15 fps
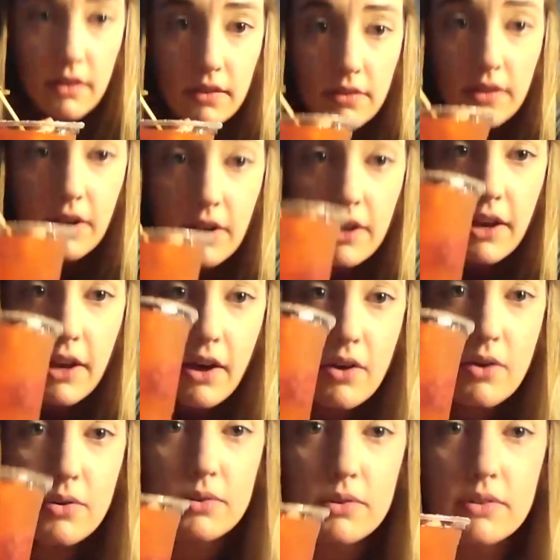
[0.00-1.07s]
there you
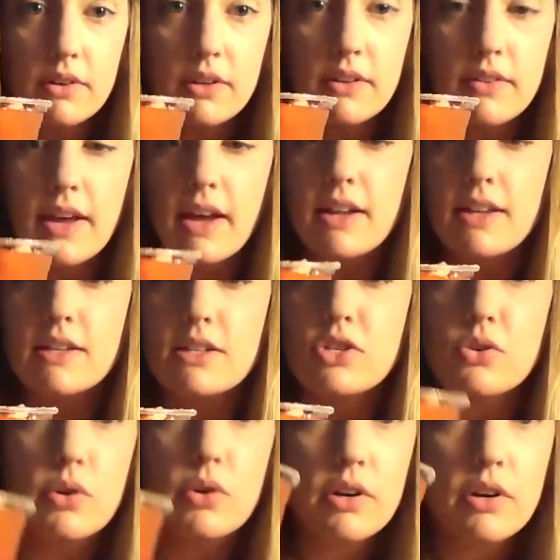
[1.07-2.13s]
go. And that is
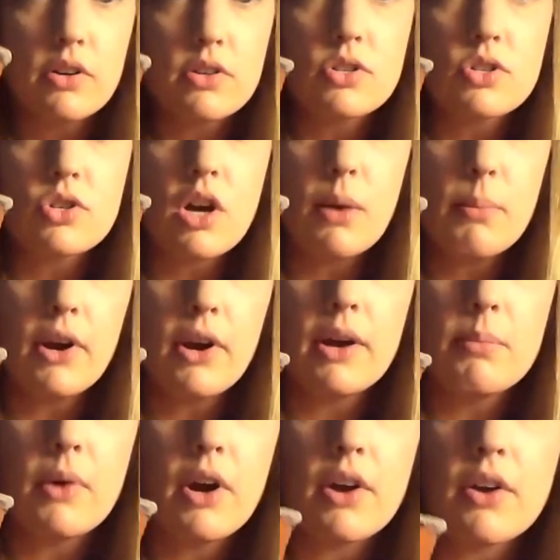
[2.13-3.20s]
your strawberry
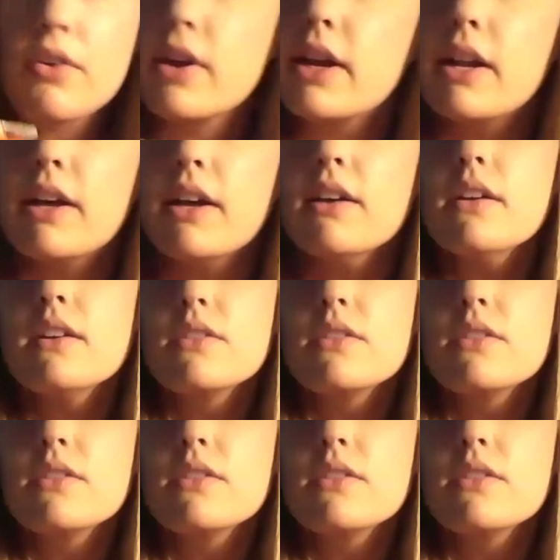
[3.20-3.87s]
margarita.